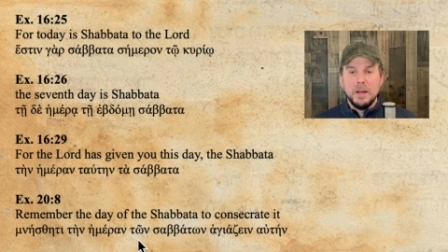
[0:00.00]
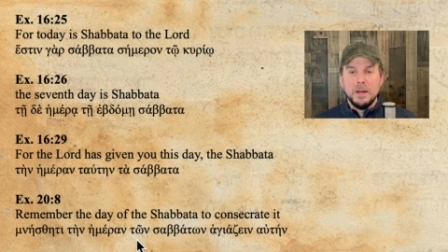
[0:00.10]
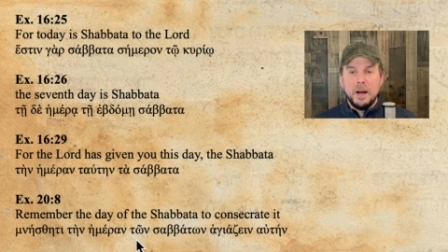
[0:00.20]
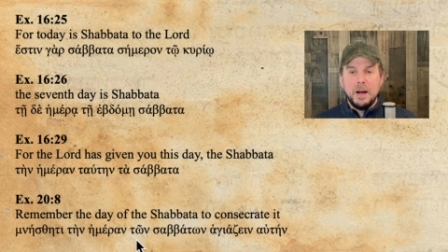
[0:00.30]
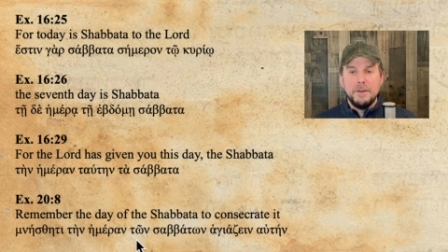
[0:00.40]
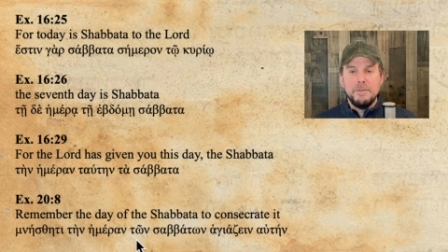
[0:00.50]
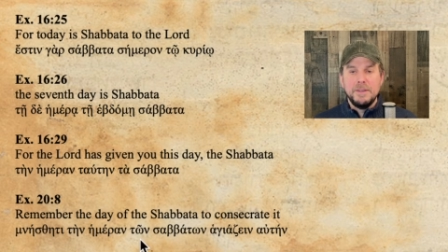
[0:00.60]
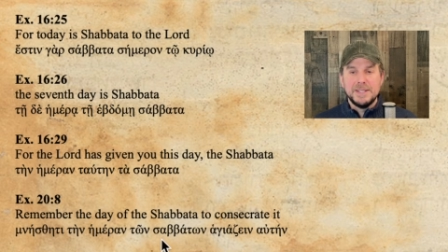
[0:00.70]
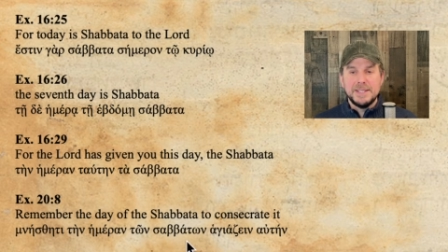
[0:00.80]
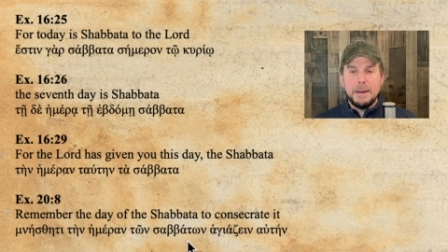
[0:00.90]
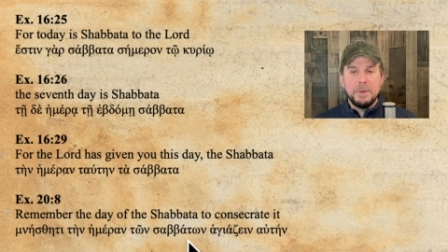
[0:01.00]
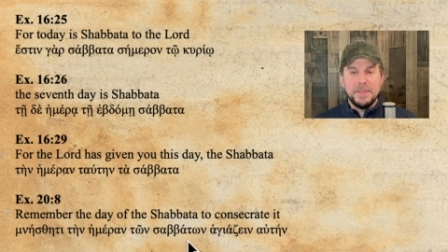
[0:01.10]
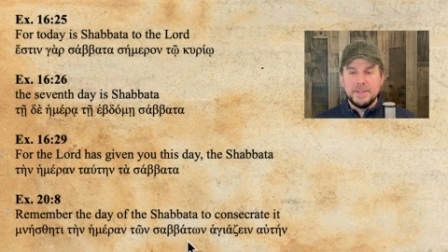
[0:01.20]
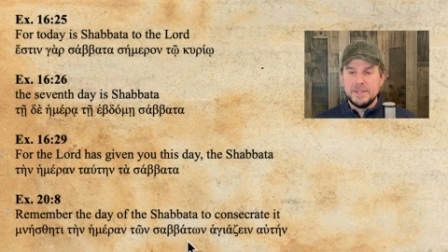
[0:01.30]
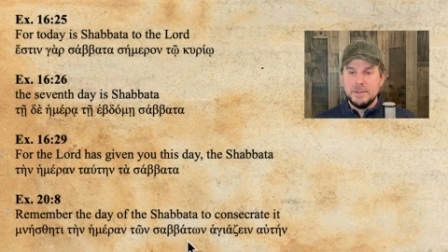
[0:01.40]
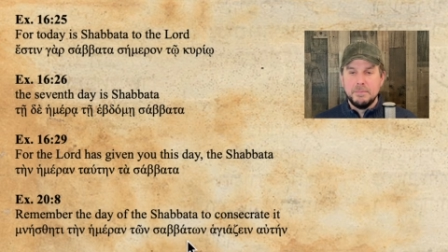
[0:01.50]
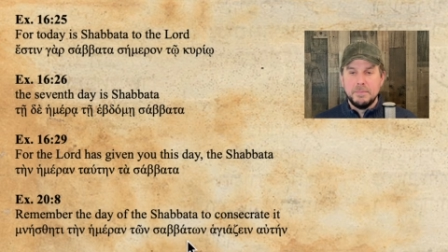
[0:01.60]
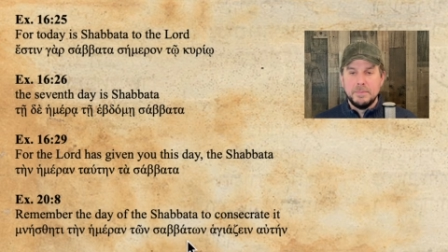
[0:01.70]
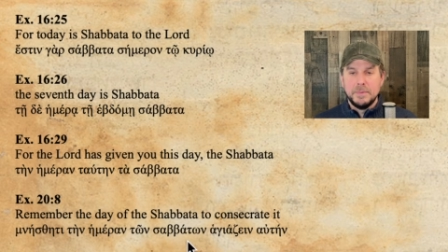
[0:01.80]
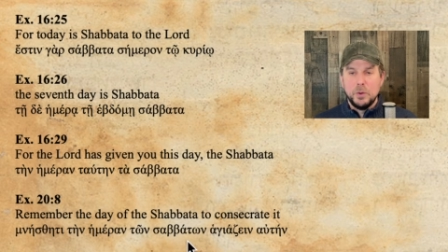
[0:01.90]
of Sabbaths.
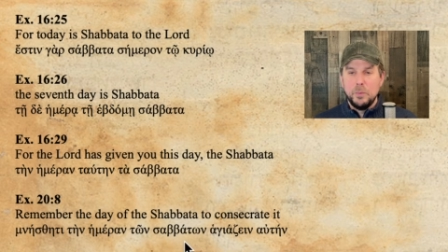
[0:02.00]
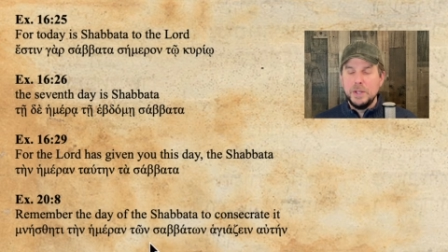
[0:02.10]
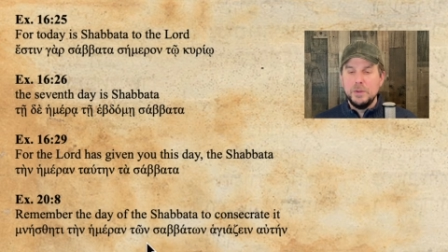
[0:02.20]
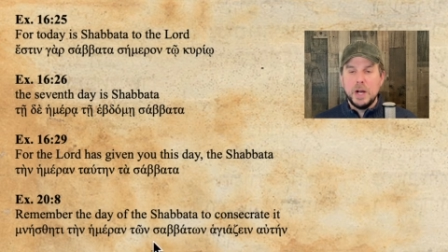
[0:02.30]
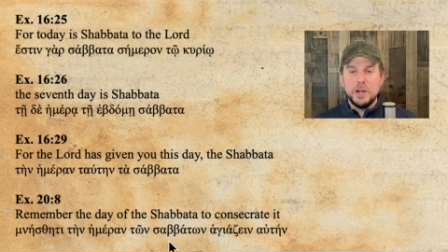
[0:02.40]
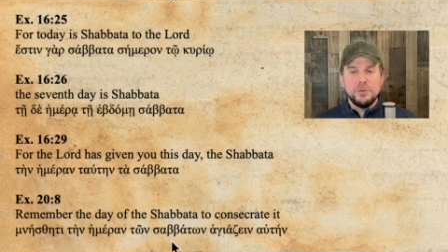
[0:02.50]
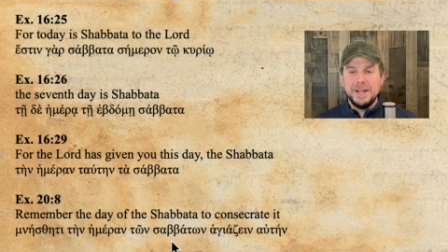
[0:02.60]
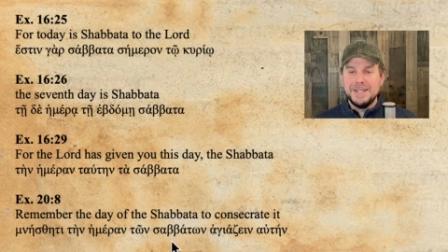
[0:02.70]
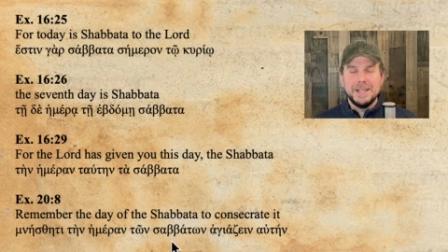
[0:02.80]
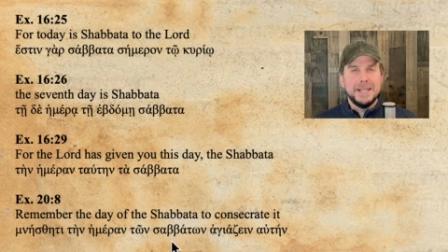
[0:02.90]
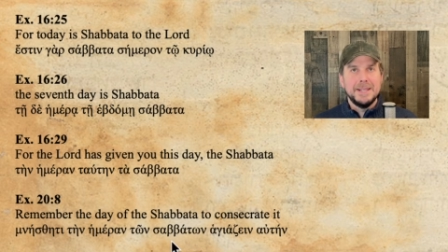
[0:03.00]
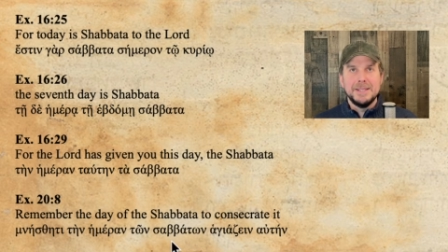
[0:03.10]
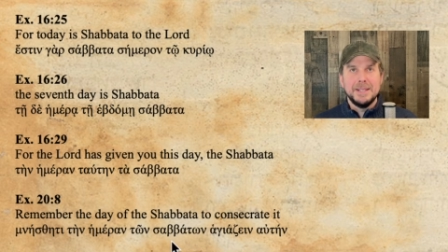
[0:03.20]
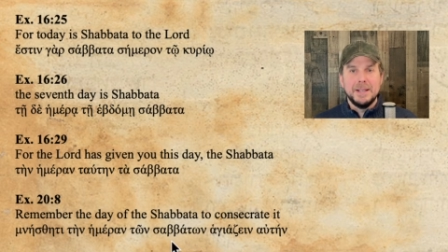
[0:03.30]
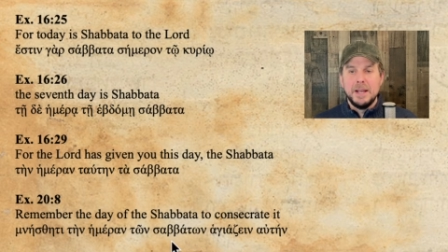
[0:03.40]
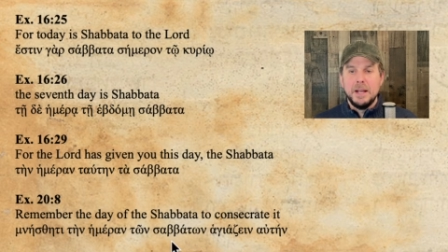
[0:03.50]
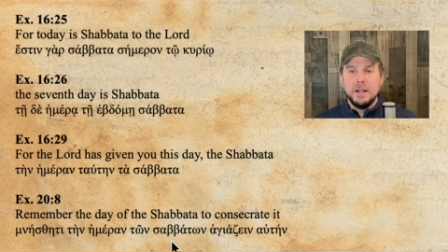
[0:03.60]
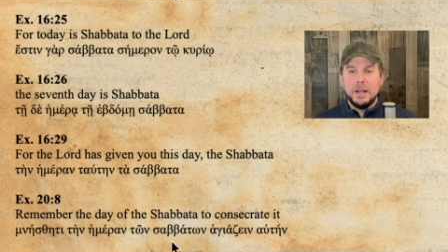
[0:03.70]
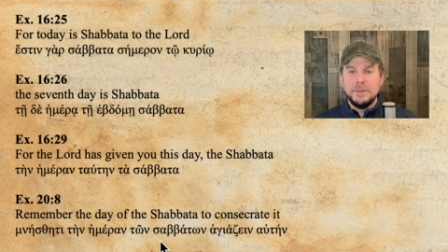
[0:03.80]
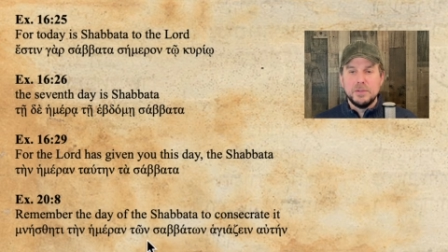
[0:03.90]
We do not translate this,
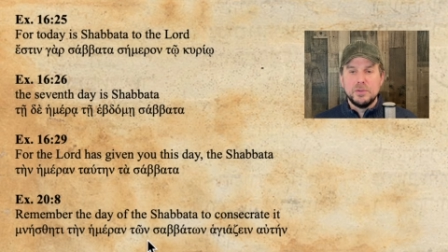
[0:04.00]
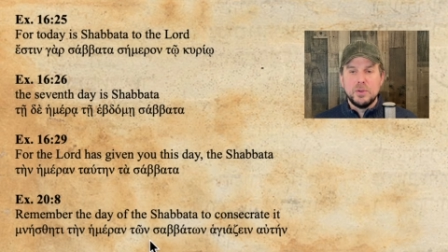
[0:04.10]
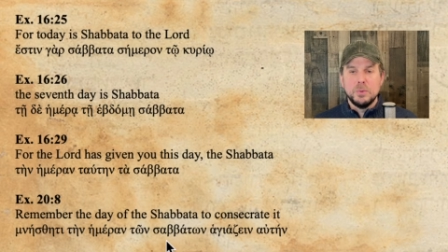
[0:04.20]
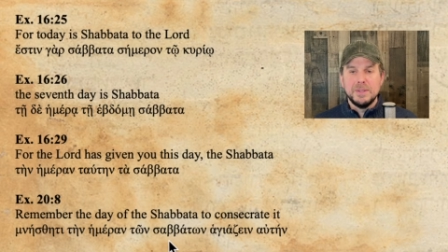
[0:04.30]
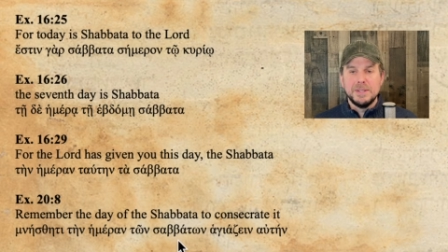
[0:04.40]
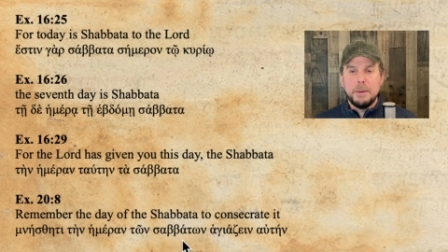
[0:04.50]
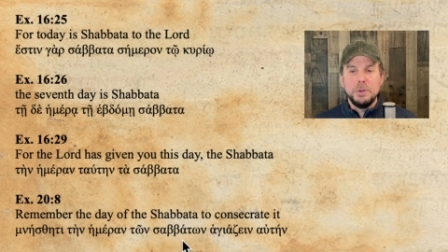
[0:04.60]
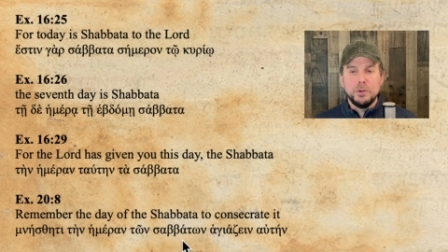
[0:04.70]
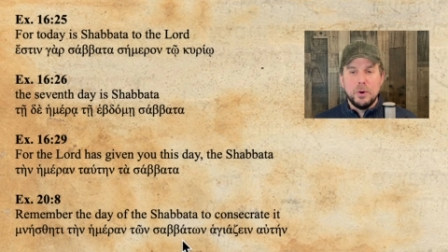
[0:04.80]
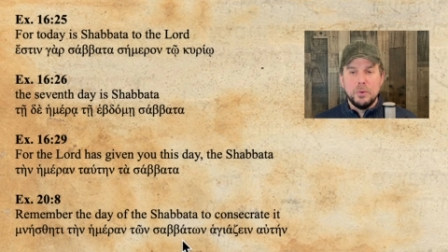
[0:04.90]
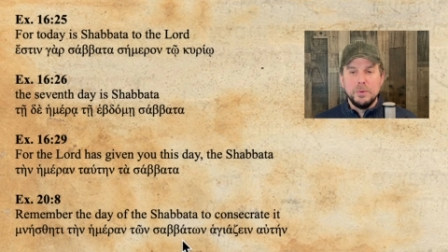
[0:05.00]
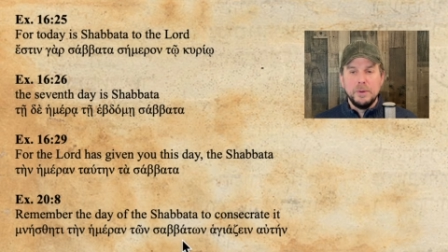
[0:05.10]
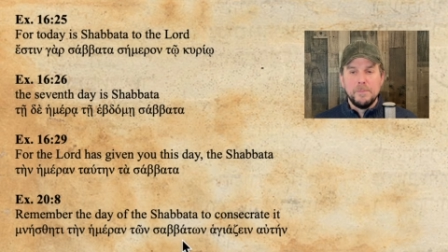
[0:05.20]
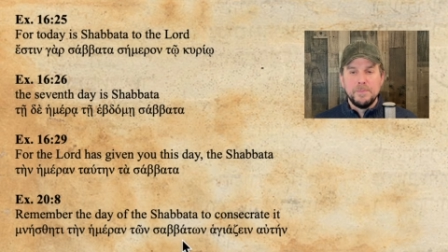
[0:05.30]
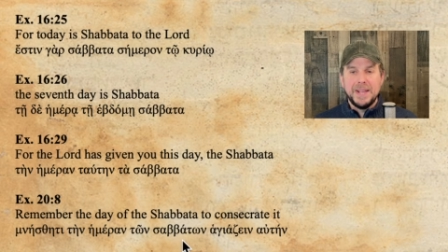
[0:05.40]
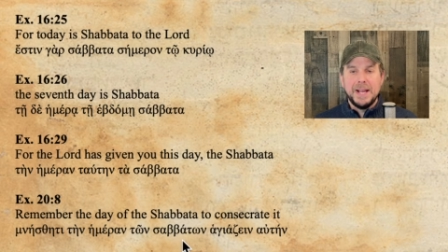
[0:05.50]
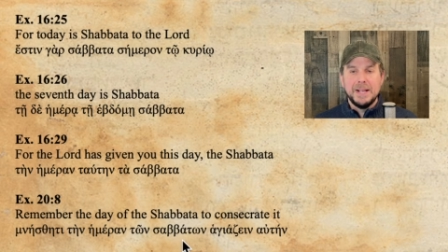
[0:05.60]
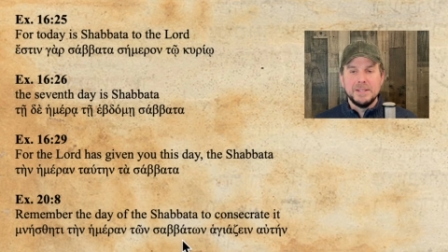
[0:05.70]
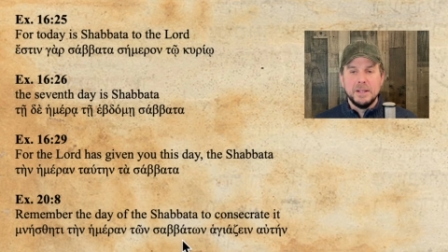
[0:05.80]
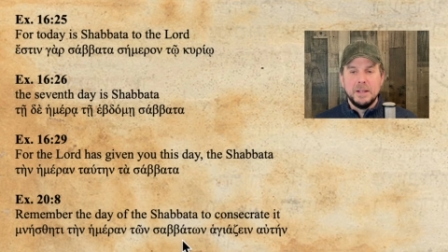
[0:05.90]
uh, this tone sabbaton
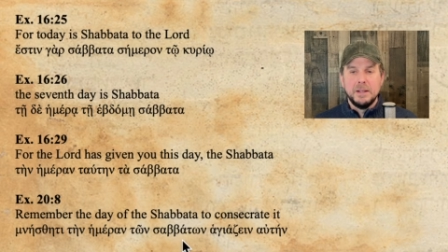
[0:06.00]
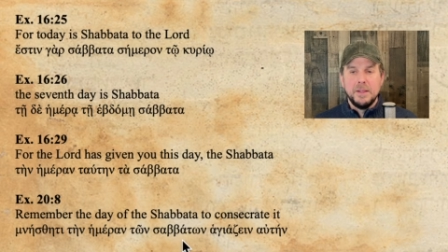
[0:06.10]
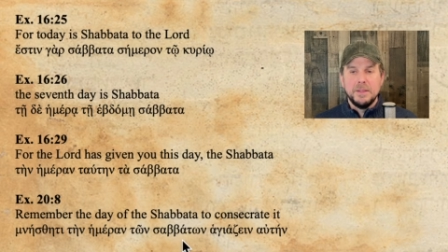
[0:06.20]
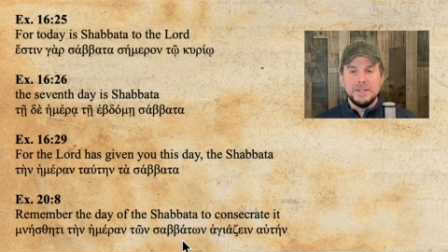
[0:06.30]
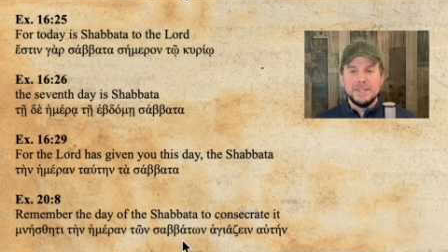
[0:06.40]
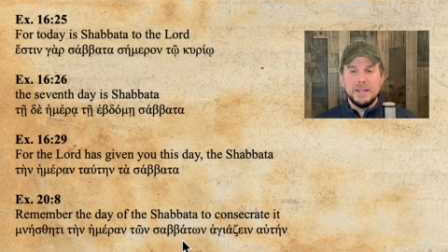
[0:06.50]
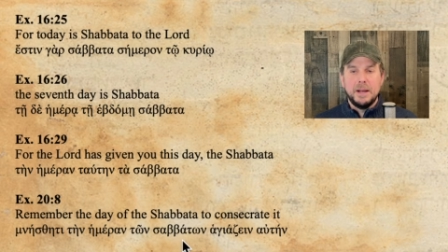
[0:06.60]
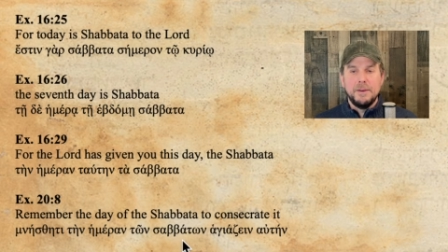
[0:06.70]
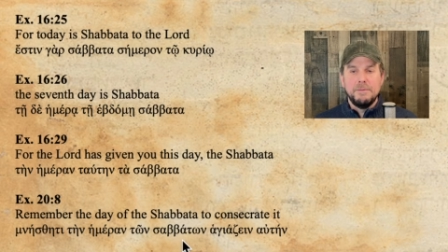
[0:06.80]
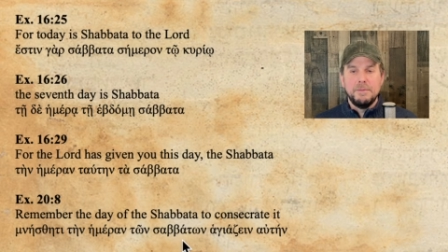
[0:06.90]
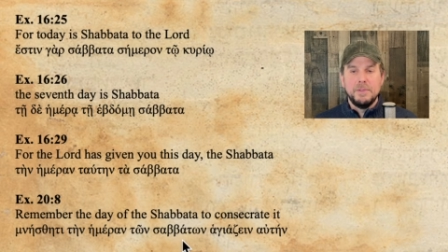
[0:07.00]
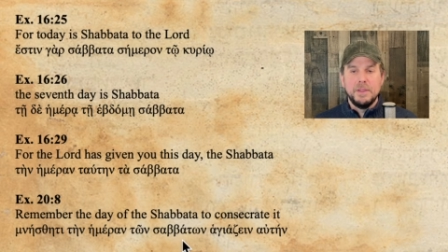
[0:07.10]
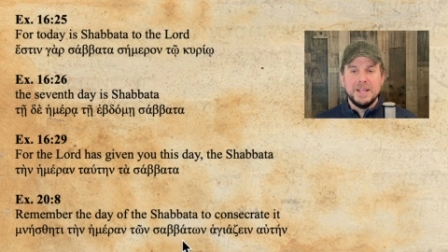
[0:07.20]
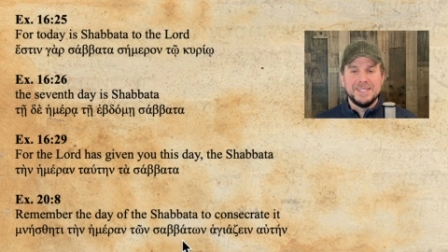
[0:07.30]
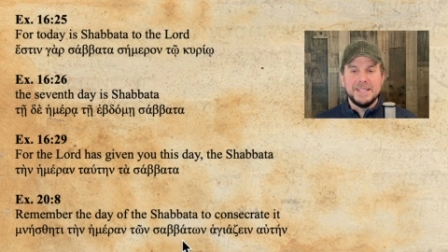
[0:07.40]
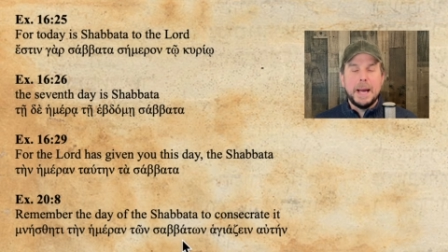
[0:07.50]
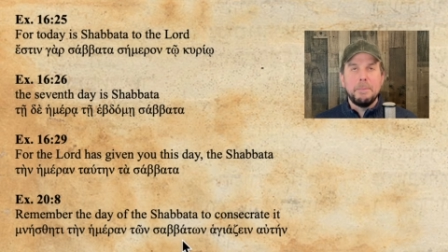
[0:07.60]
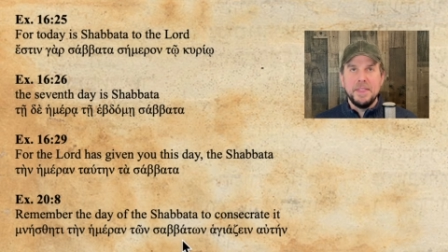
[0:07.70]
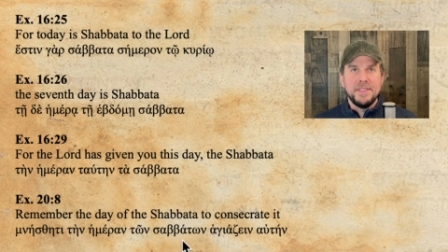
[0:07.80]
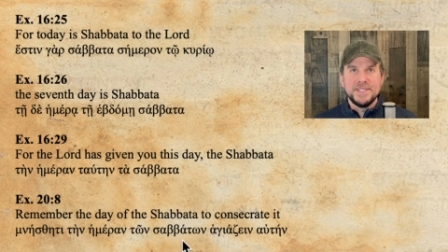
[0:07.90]
as the, of the
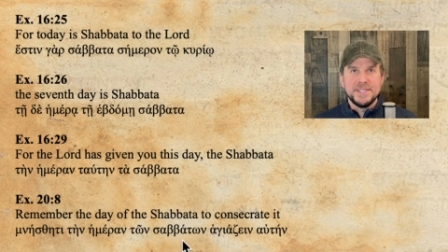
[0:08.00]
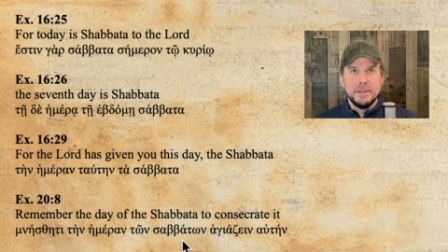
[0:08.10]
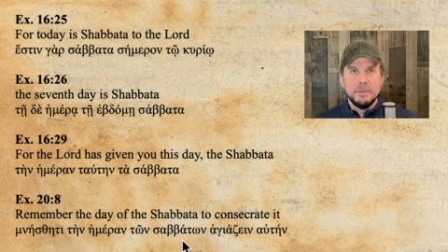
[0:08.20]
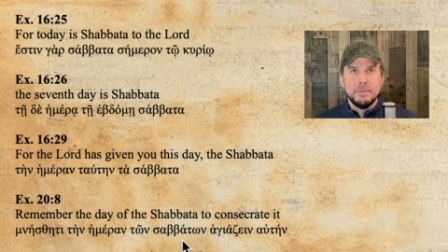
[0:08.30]
Sabbaths.